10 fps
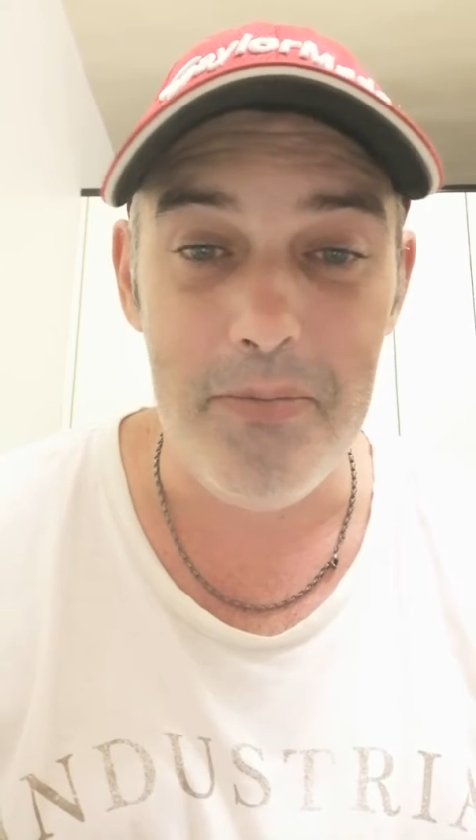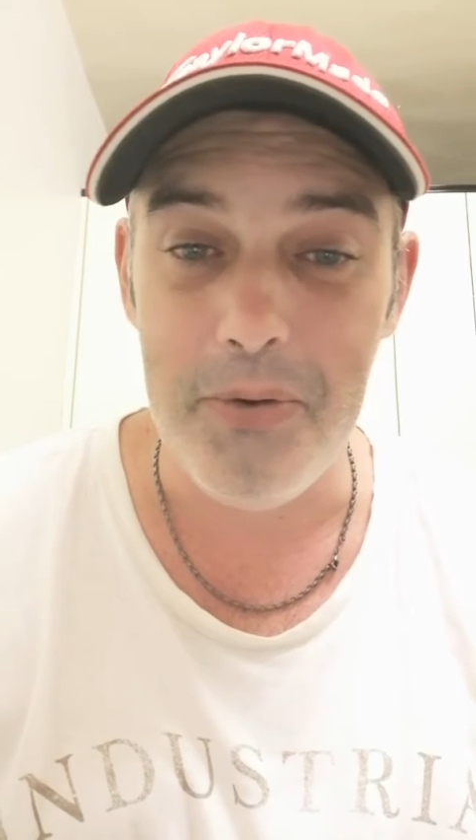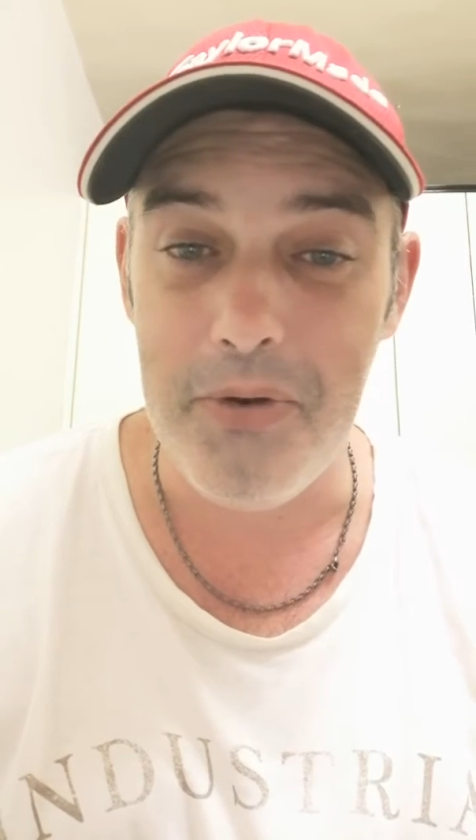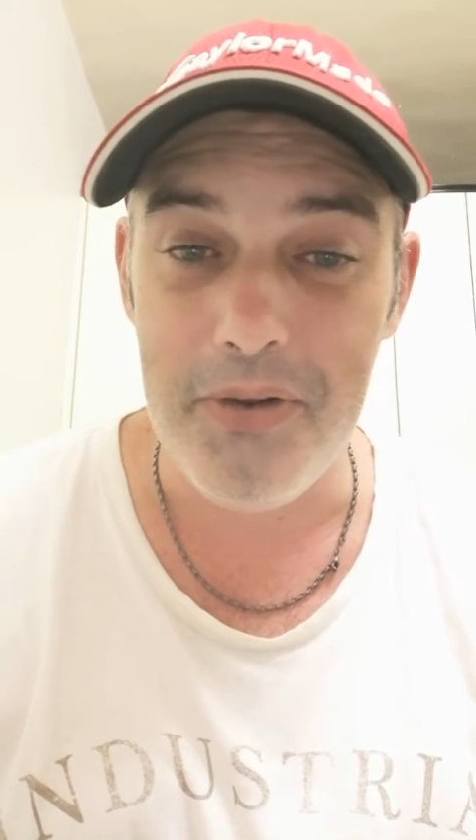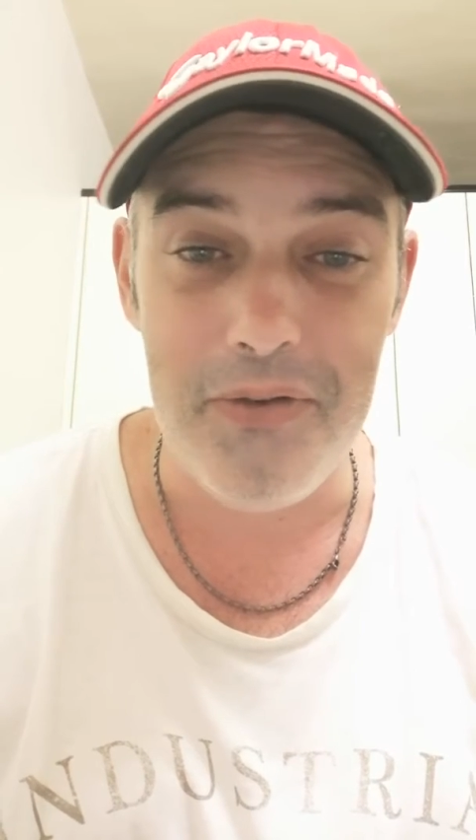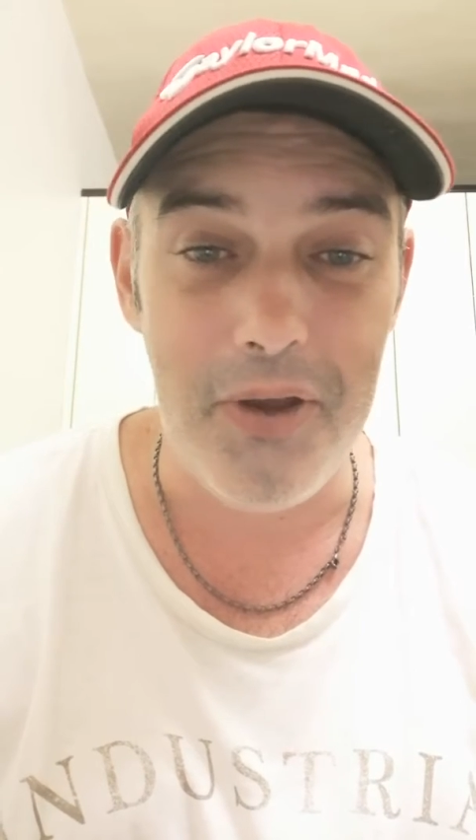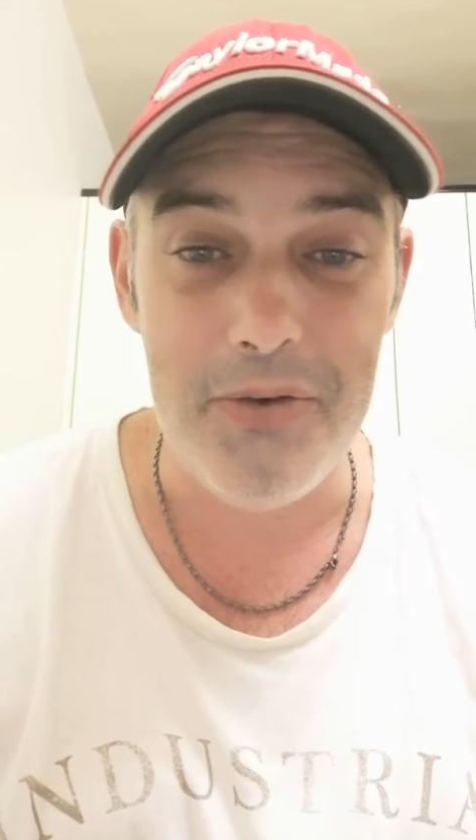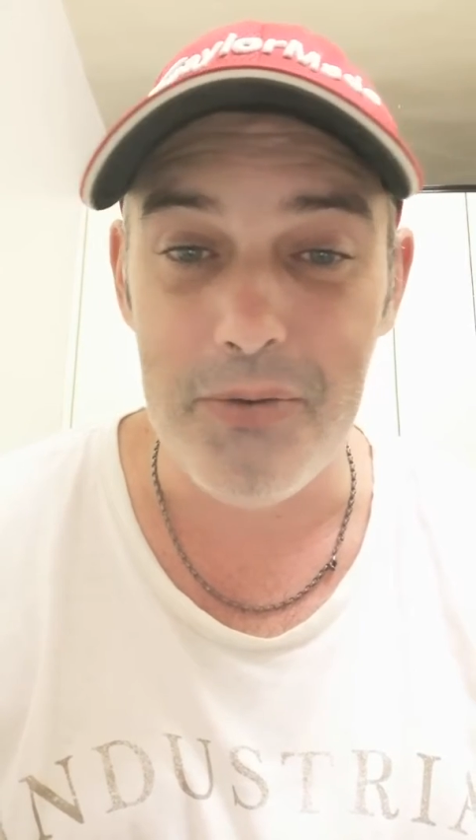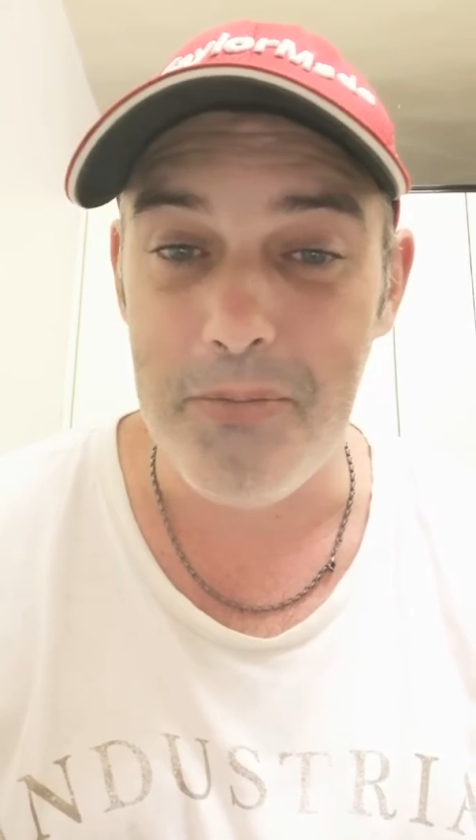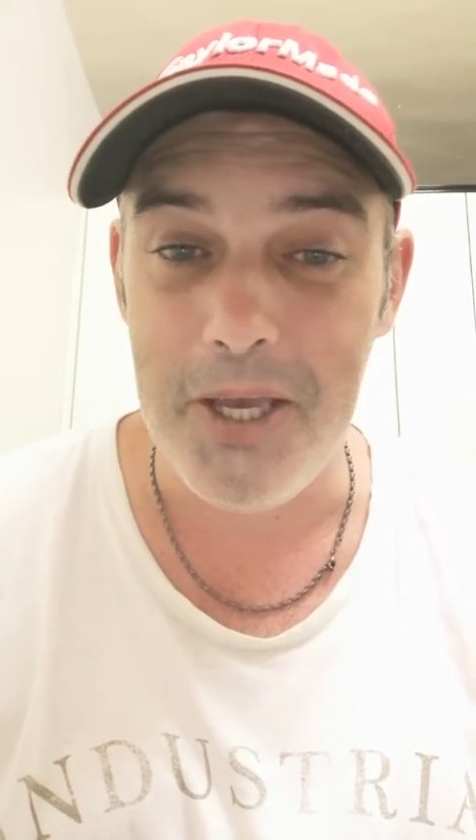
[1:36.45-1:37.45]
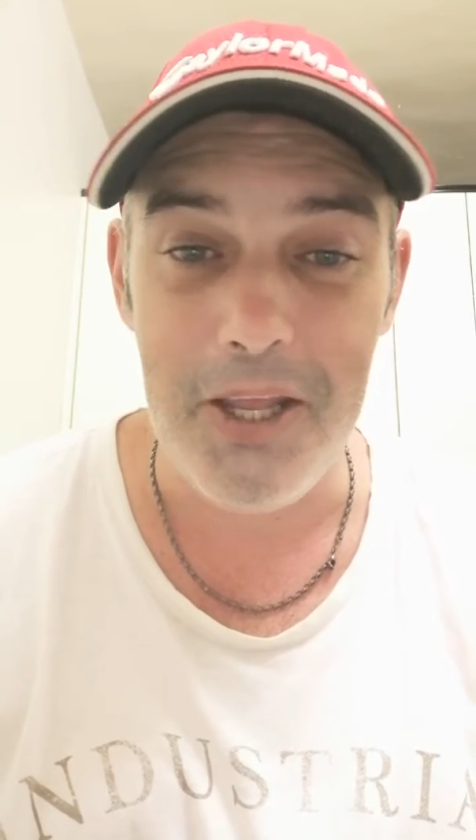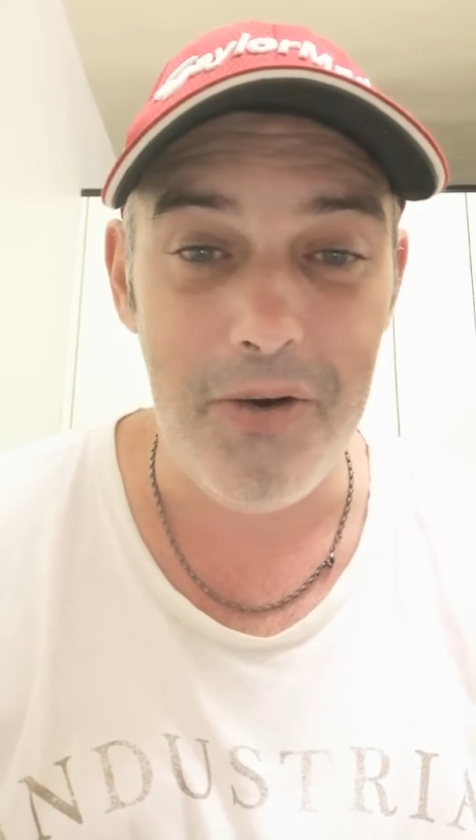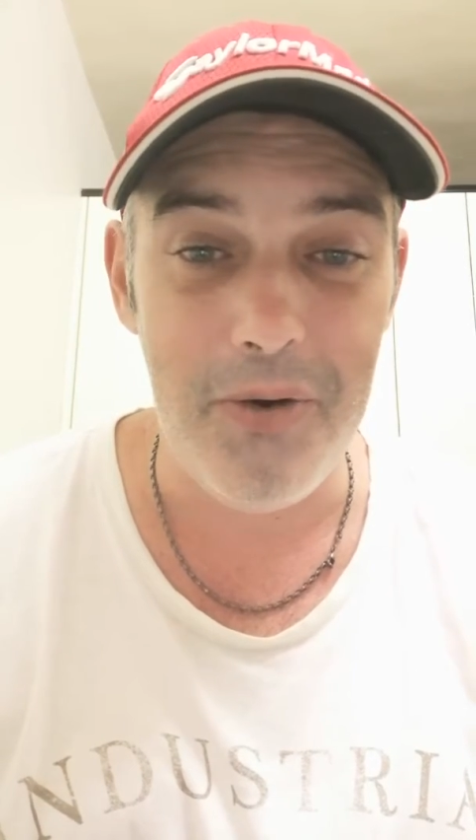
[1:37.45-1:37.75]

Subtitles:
put it on social media,